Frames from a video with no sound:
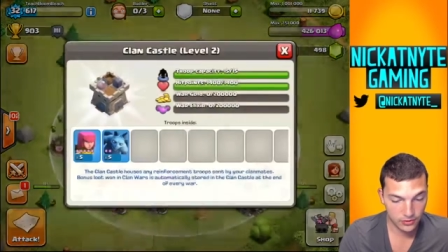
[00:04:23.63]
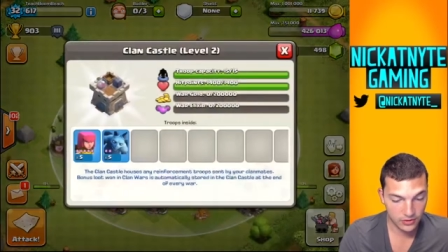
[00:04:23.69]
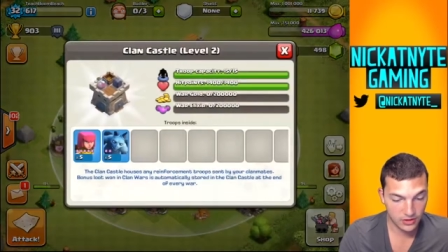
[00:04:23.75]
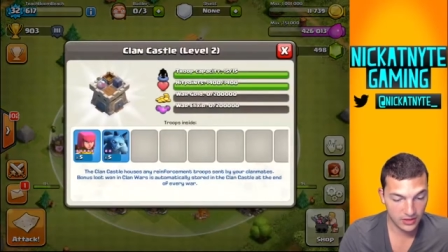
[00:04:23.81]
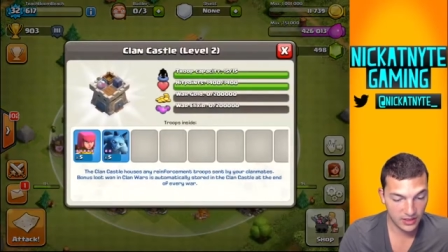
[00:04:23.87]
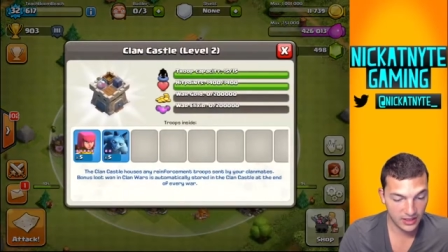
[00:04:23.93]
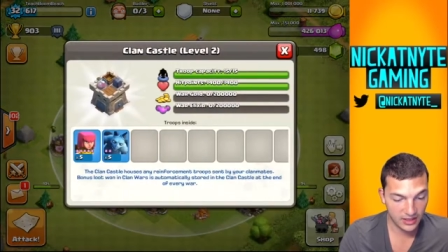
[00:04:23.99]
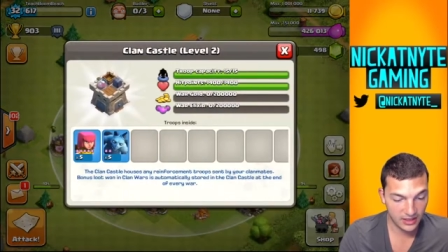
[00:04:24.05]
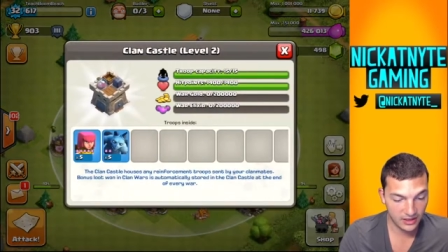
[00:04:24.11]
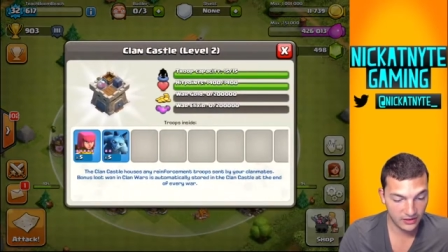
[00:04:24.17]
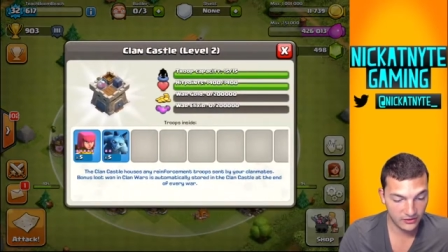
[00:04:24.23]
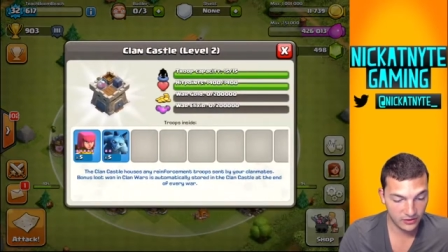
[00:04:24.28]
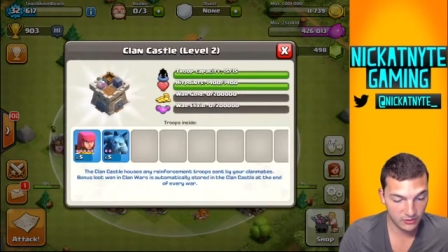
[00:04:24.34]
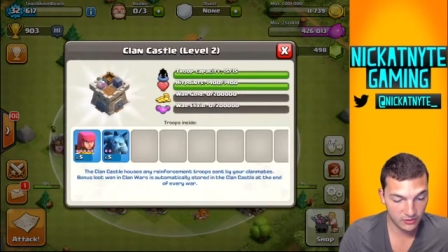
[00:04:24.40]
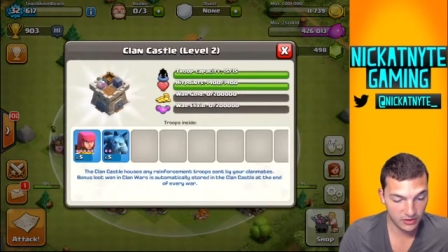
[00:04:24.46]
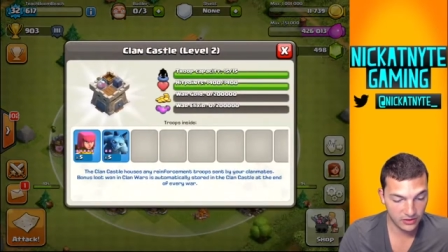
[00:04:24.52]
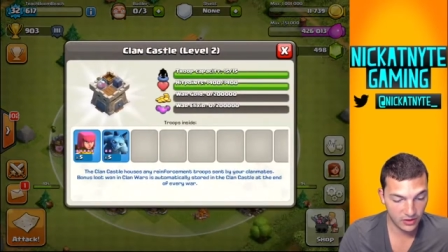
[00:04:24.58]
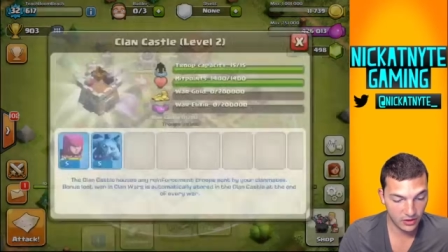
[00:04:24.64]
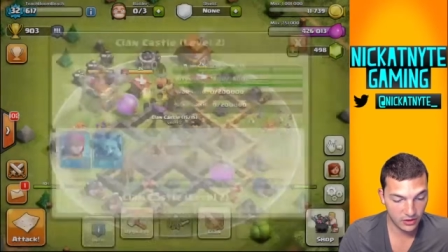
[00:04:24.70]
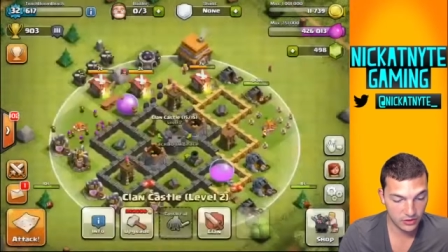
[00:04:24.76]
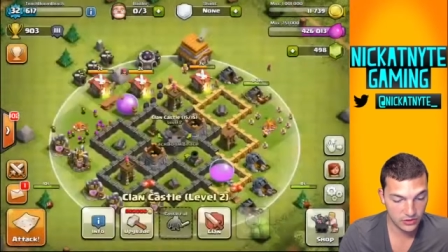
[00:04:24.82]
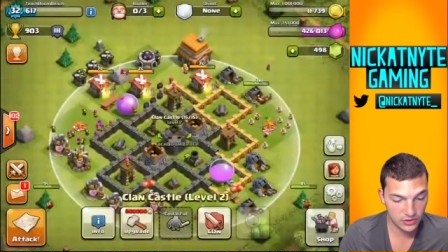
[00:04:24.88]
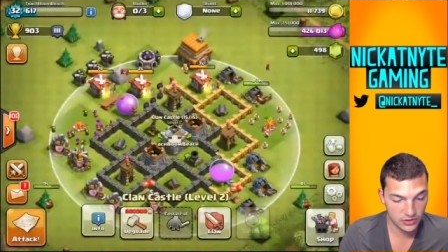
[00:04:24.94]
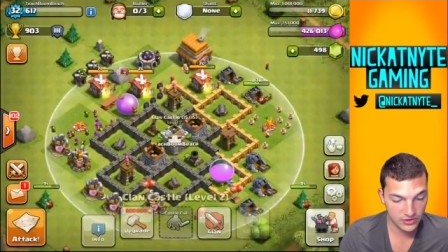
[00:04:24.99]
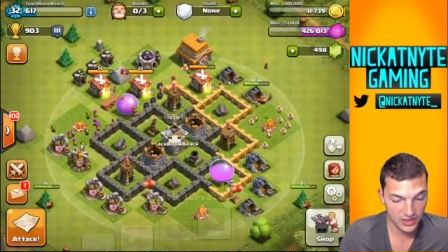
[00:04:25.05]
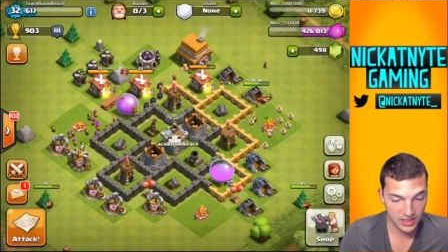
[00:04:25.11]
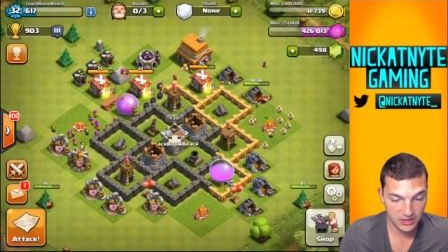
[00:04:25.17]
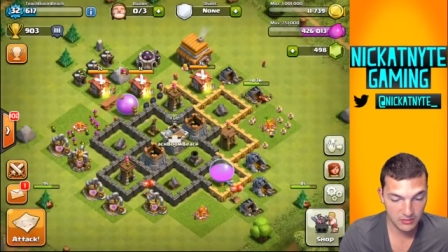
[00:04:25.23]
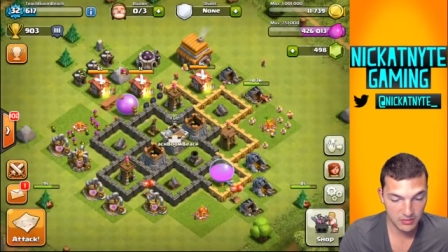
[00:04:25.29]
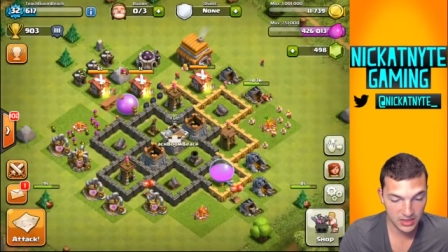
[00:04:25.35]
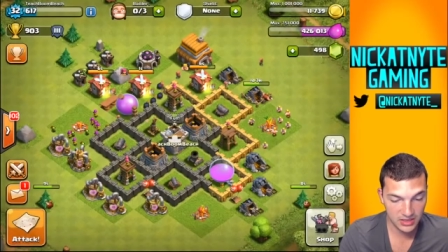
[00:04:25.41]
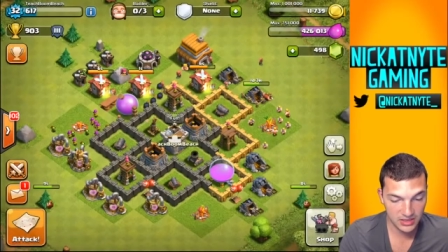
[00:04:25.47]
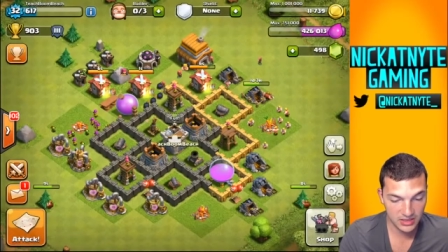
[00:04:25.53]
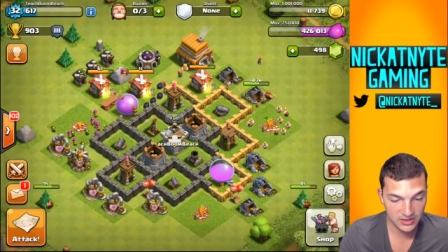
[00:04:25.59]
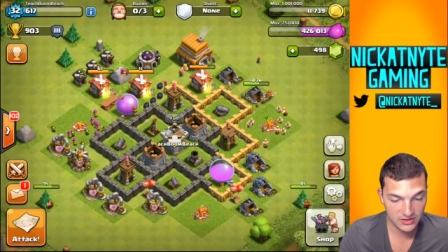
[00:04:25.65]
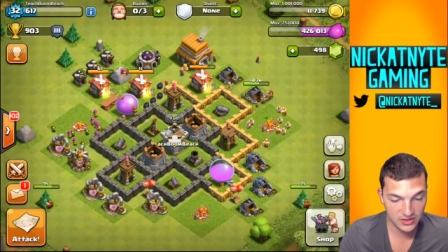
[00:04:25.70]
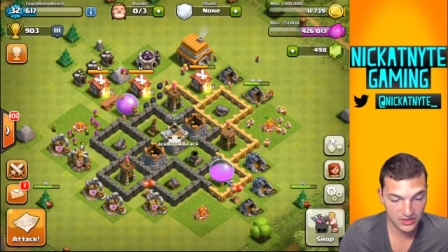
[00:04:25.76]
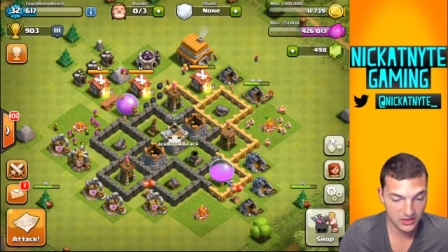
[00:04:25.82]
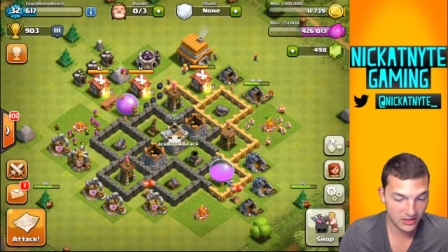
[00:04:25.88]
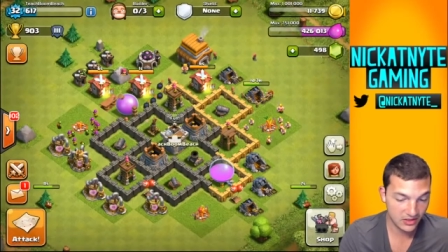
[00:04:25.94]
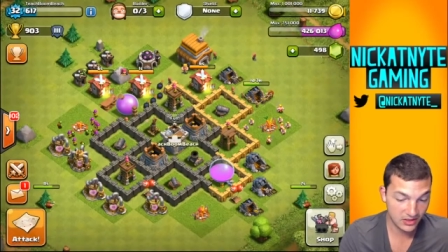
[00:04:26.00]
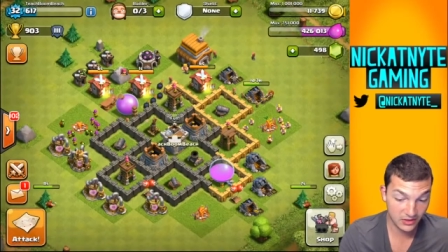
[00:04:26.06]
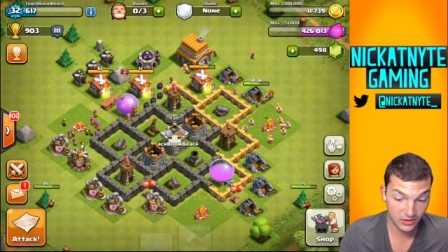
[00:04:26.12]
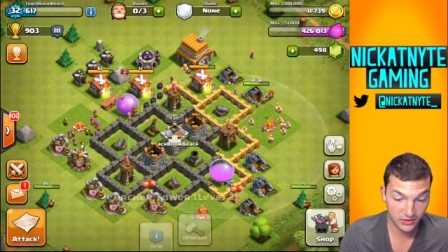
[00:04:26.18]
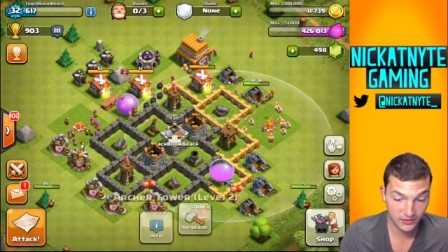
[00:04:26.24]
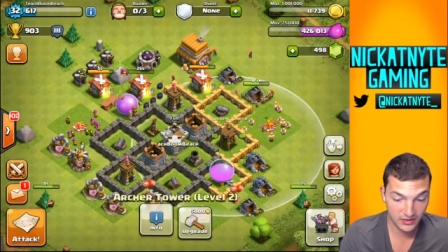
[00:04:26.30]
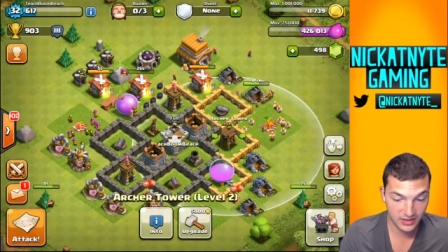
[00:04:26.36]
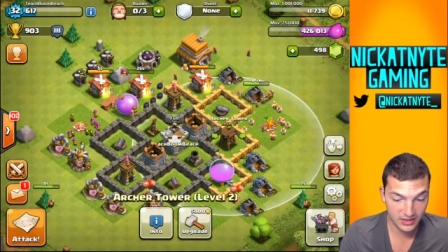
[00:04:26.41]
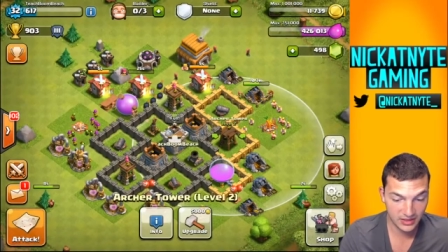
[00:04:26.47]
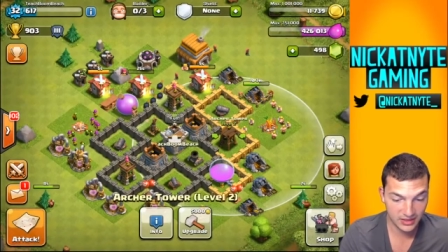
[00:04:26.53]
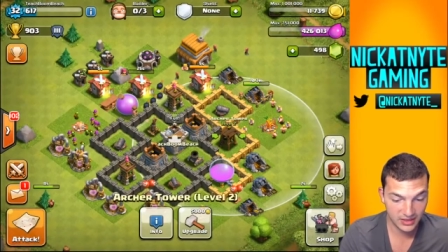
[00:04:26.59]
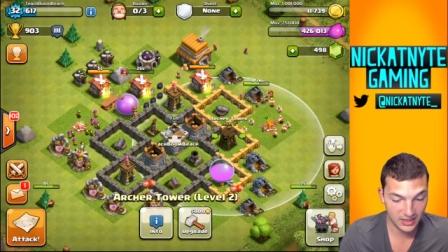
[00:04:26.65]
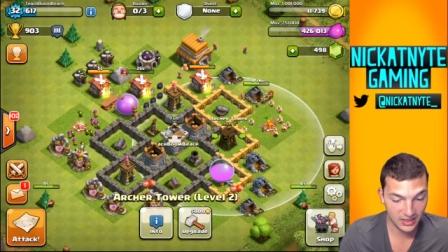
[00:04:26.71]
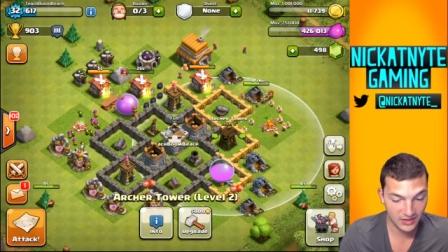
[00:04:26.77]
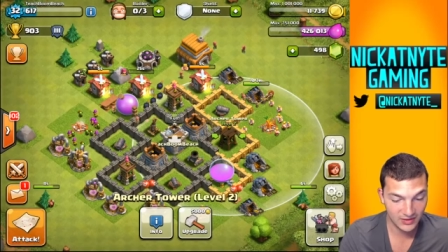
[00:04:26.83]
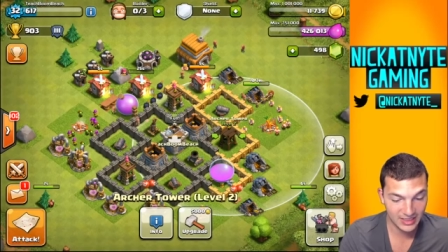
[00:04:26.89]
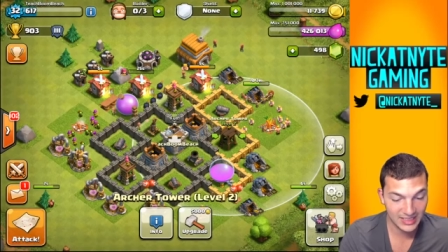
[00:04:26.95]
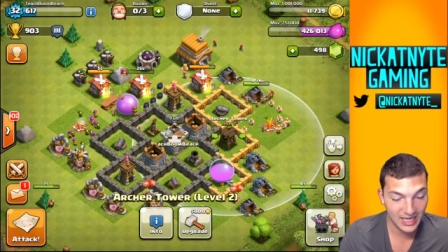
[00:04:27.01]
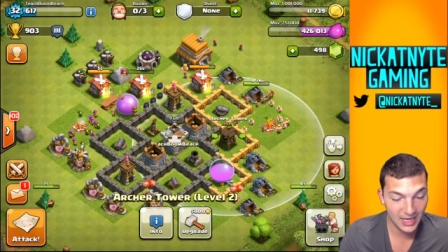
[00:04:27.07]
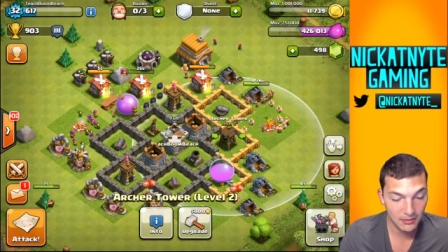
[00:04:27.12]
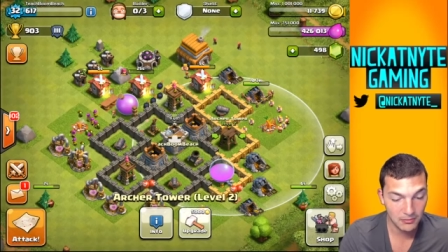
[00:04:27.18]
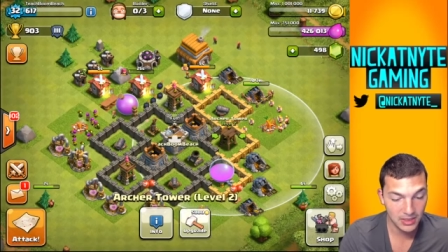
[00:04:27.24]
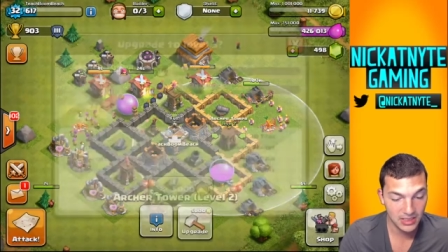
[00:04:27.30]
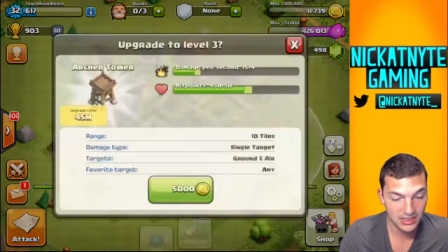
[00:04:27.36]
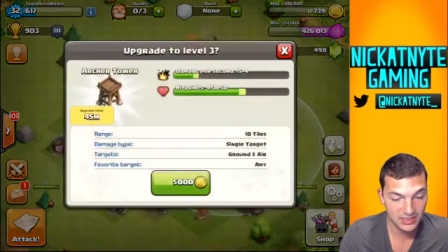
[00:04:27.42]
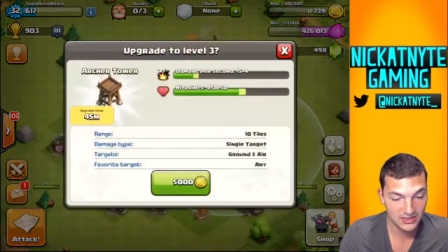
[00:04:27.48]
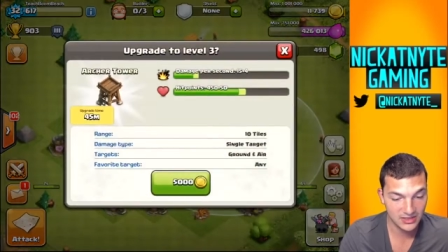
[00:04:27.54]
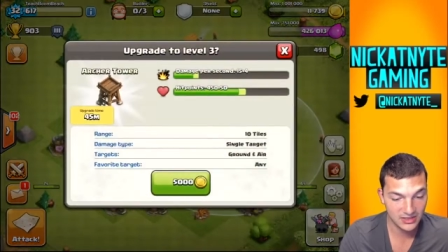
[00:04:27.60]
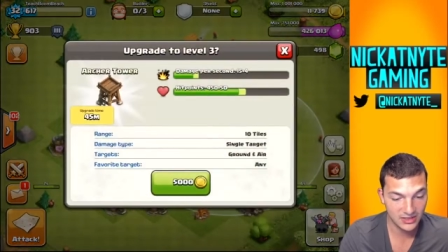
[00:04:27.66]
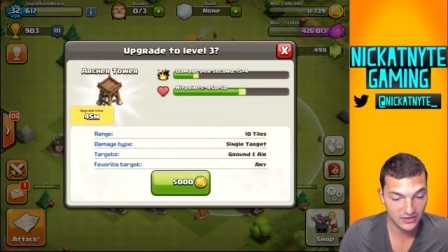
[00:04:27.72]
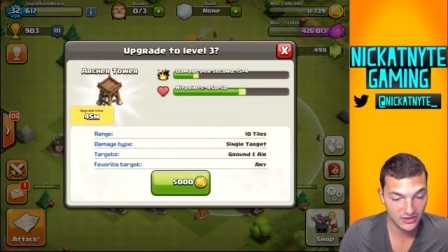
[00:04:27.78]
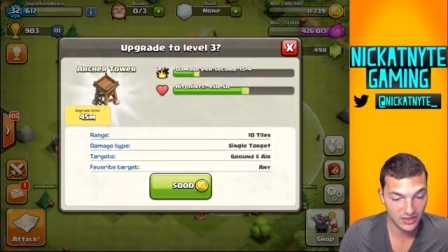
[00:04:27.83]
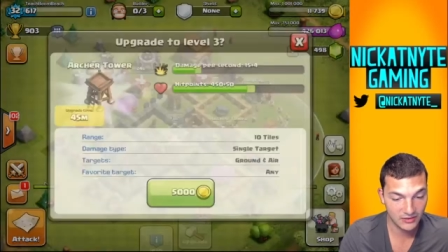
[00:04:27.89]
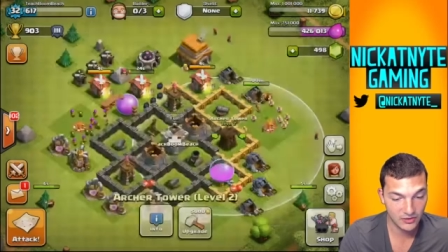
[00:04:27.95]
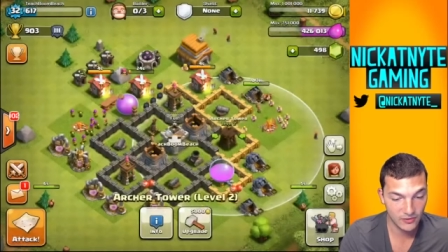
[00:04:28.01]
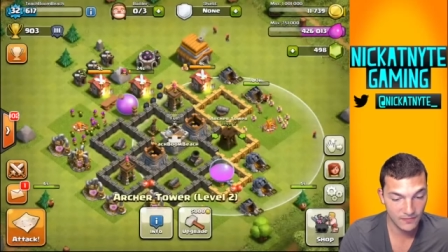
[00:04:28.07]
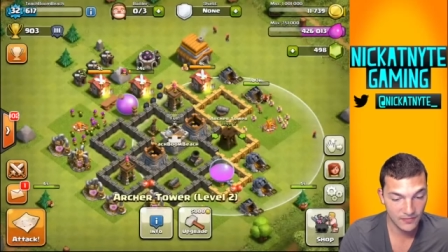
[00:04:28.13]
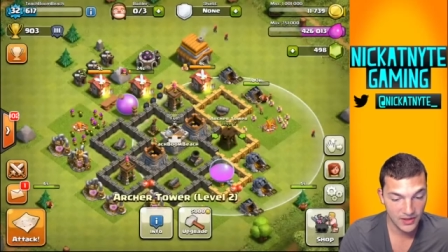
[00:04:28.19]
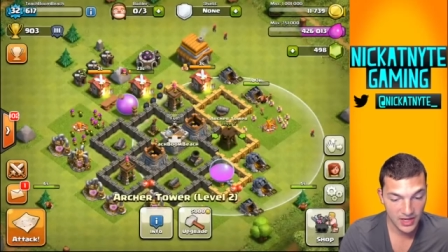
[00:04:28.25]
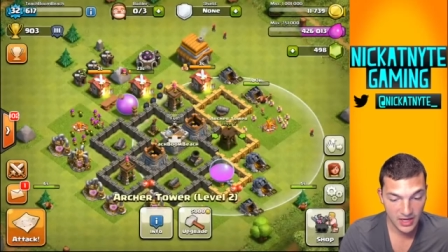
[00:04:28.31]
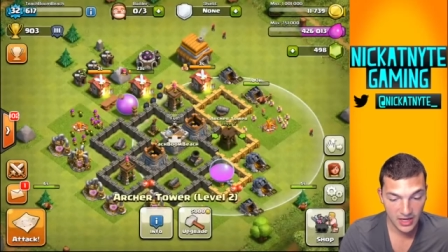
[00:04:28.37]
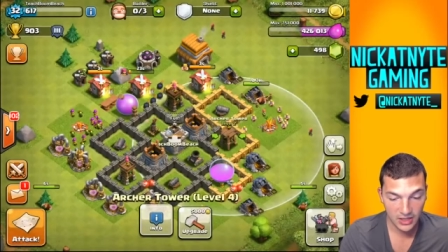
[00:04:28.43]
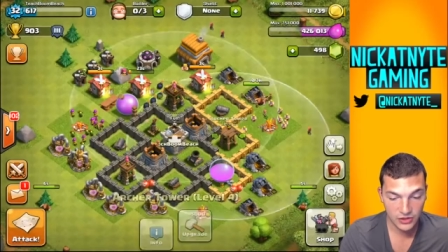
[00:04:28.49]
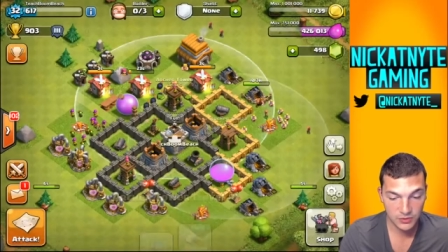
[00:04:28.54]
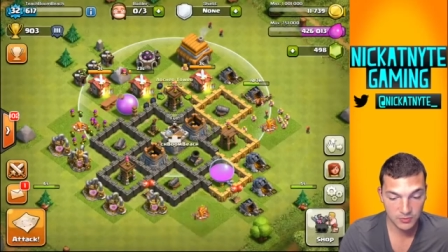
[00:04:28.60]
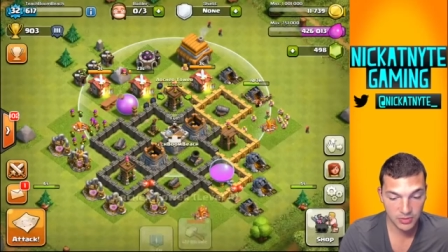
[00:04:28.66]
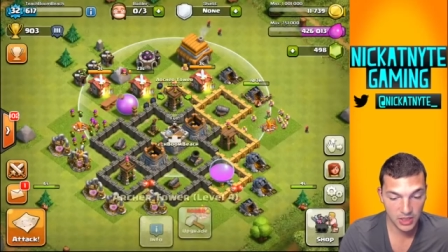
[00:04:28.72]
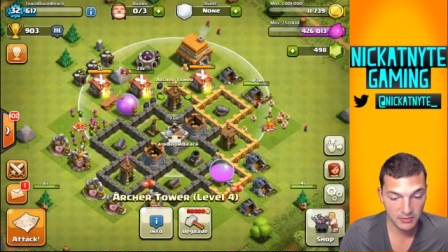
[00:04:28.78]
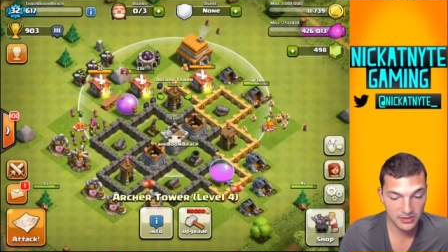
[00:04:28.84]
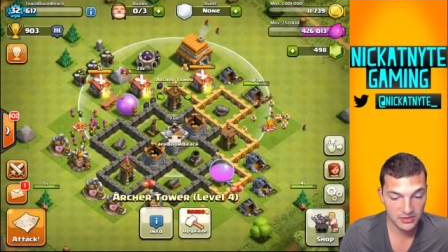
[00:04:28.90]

clan castle with archers and minions in there. I can't even get minions at this level. I should probably